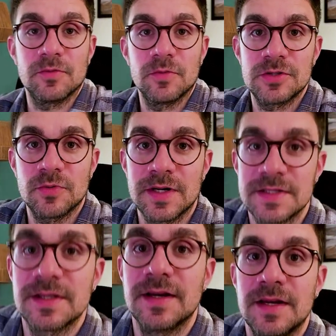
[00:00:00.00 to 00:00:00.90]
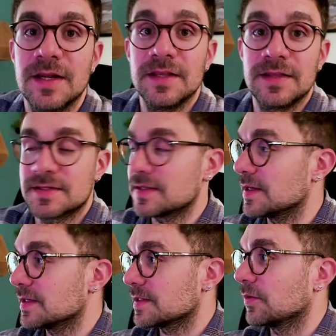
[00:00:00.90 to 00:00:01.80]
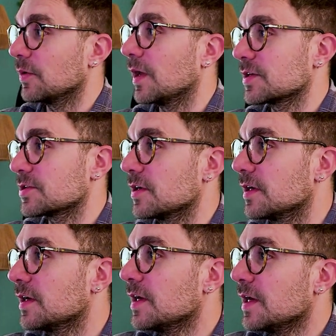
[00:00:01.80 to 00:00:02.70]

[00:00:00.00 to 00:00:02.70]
which was the latest things that we actually